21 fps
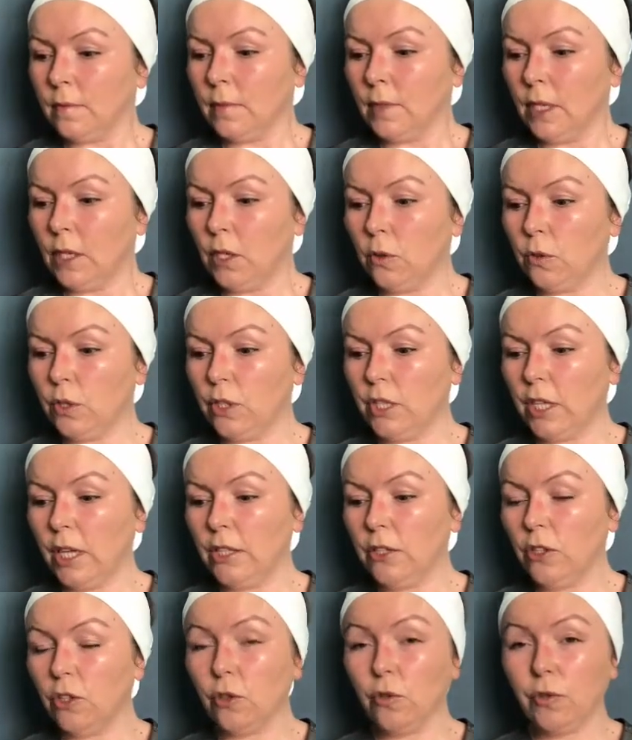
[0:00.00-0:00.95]
your
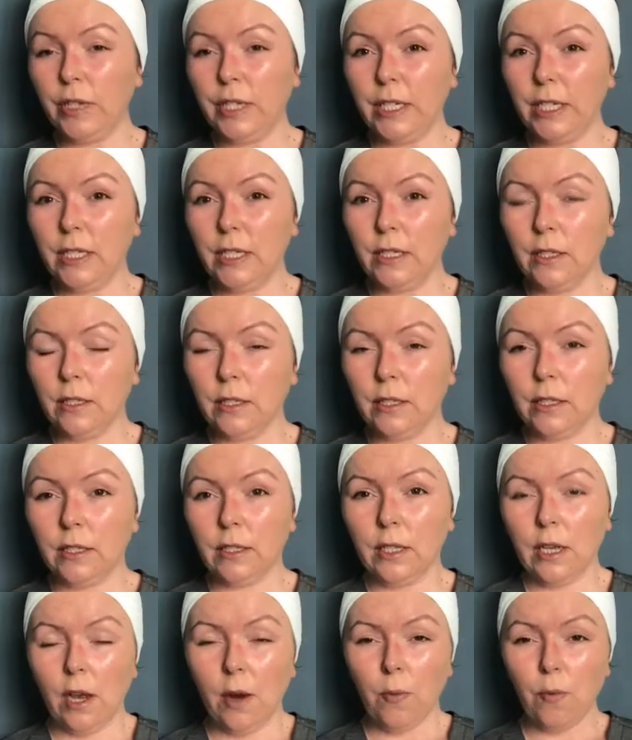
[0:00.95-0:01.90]
sunscreens,
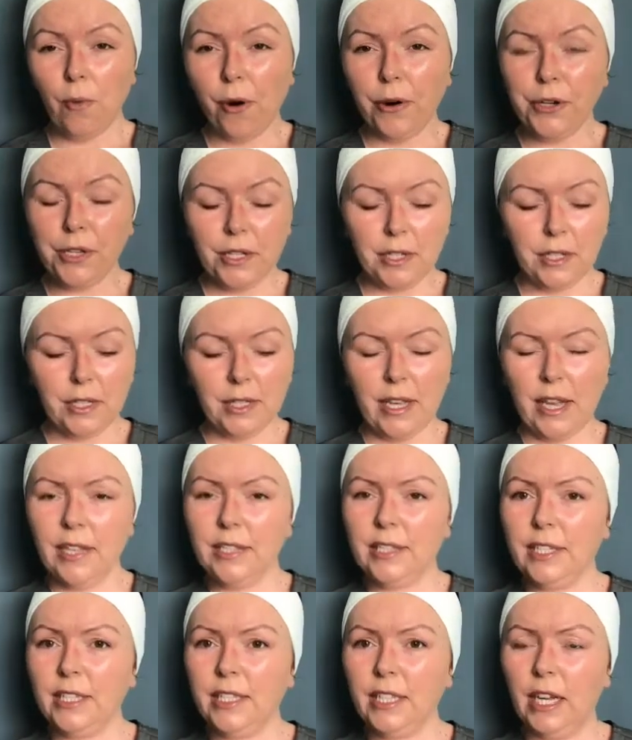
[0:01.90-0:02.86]
products that
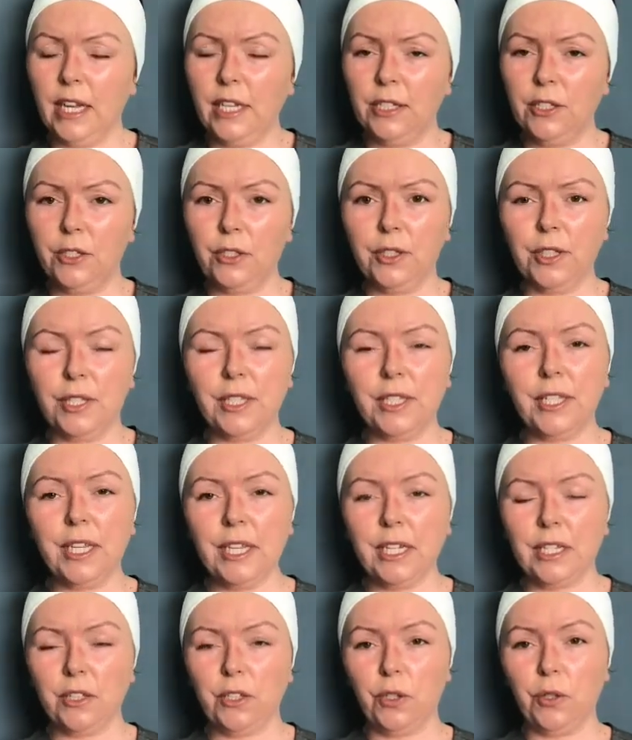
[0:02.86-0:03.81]
are designed to
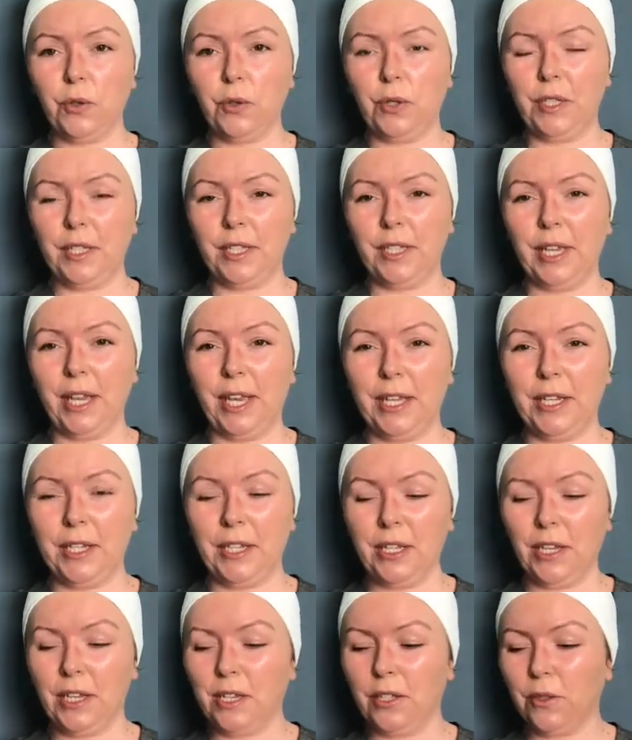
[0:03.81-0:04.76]
stick to the skin
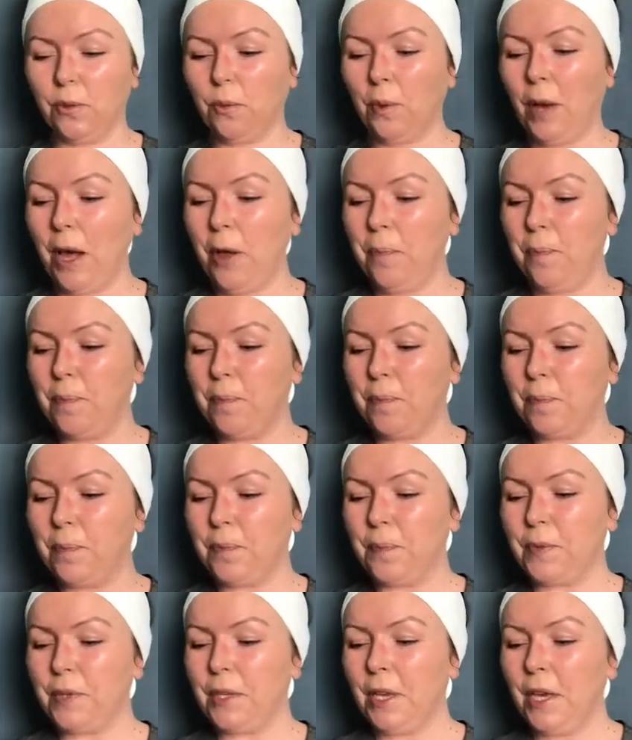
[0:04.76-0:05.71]
as well.
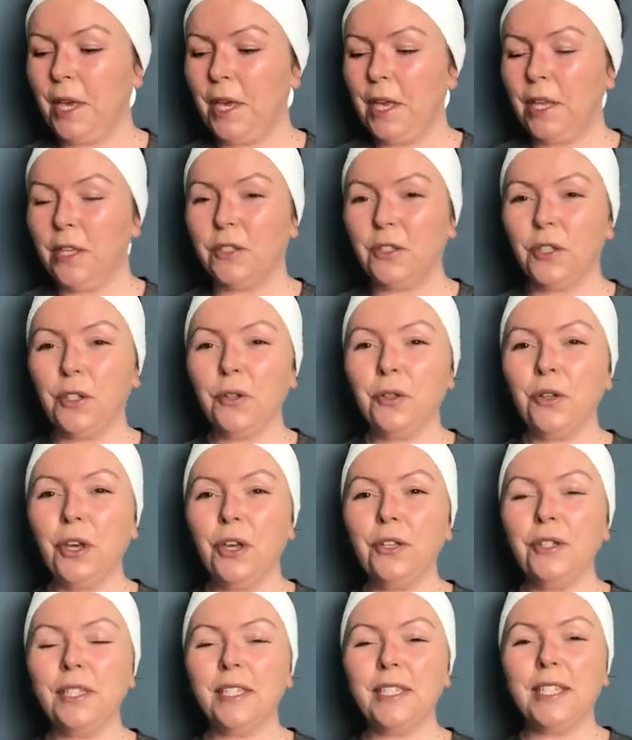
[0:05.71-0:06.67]
So you're
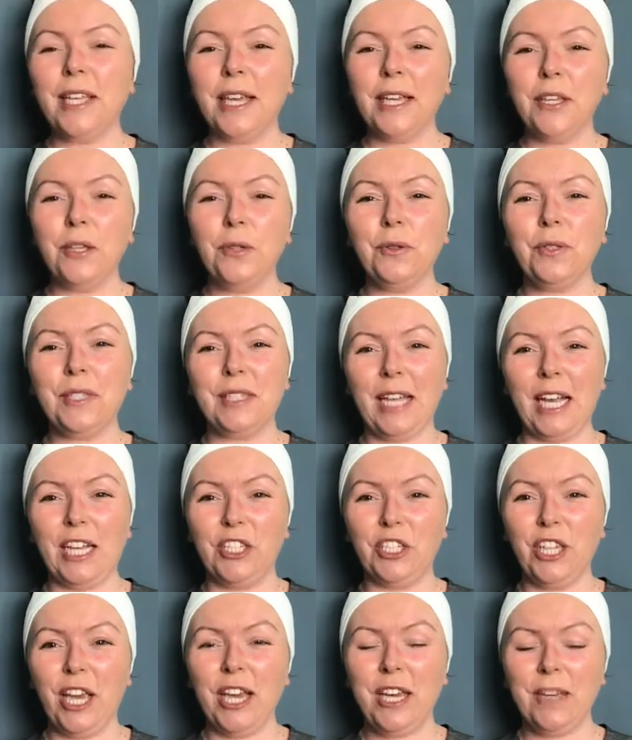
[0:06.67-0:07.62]
going to take your
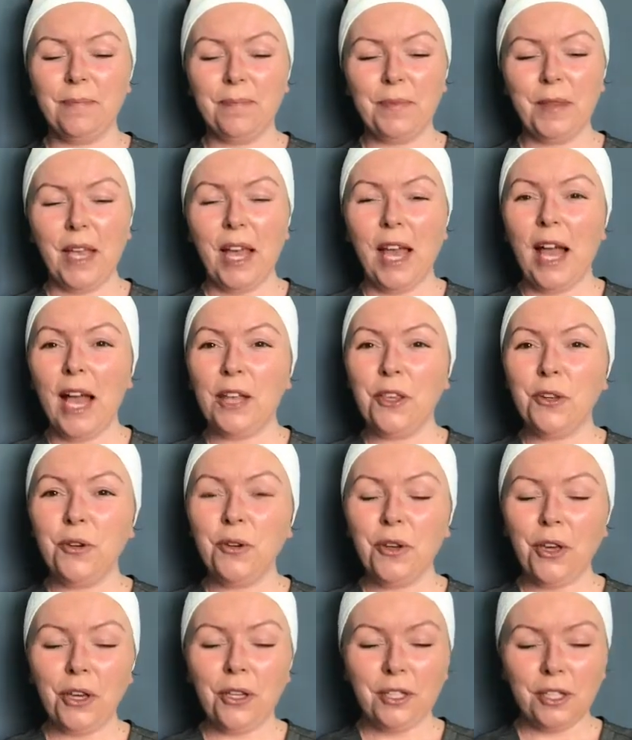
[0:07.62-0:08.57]
sachet and you're
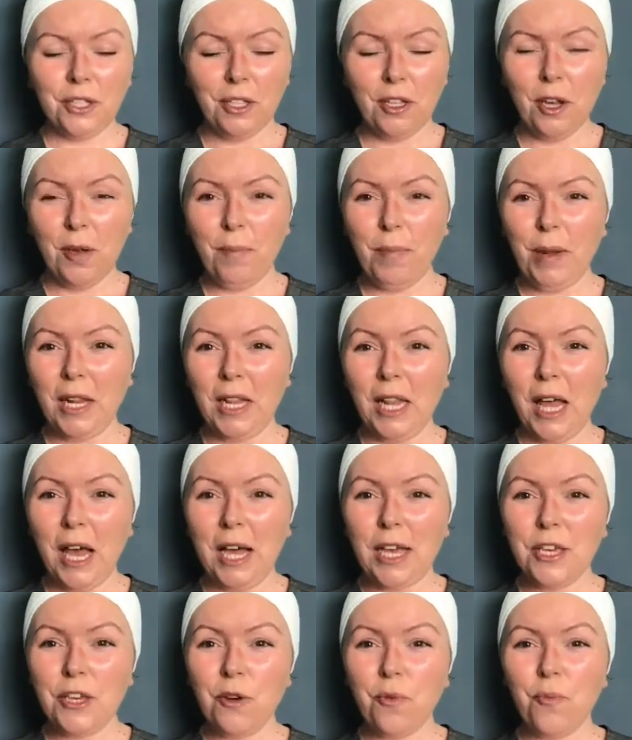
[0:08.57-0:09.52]
going to
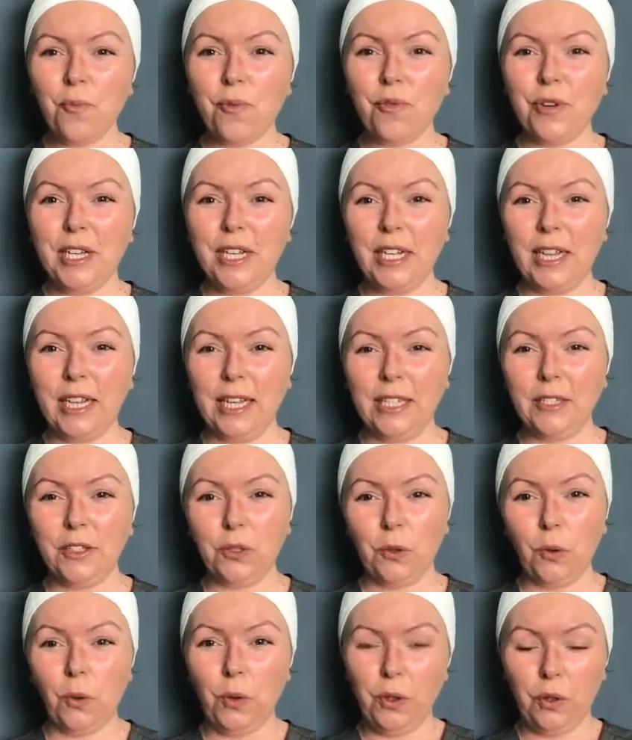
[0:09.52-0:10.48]
apply your
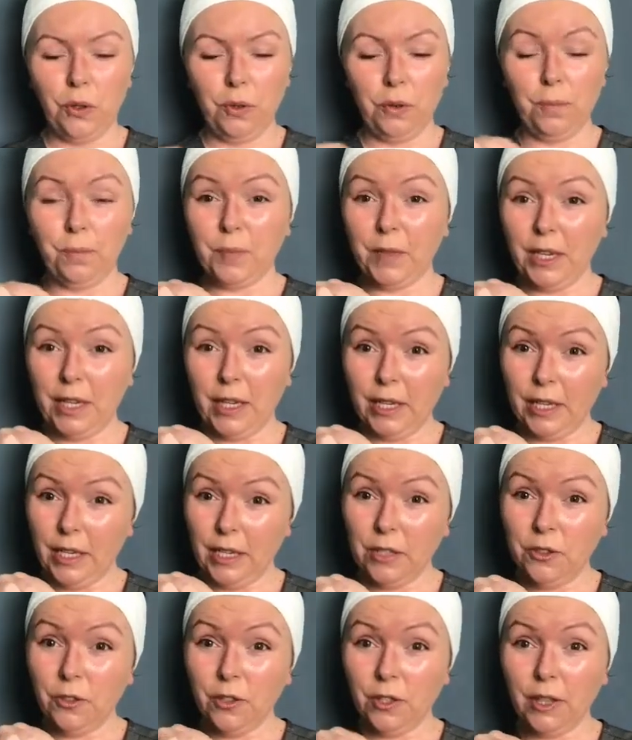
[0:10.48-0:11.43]
pre-cleanse oil
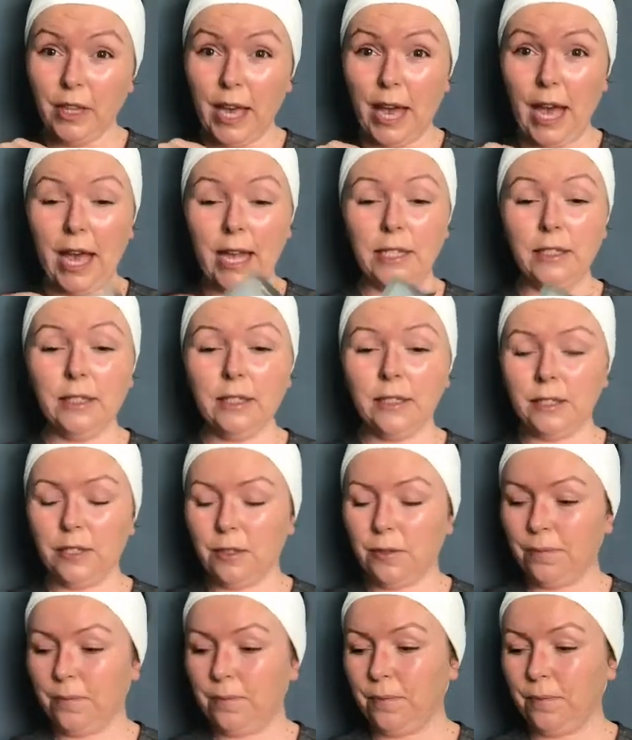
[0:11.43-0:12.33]
into the hands.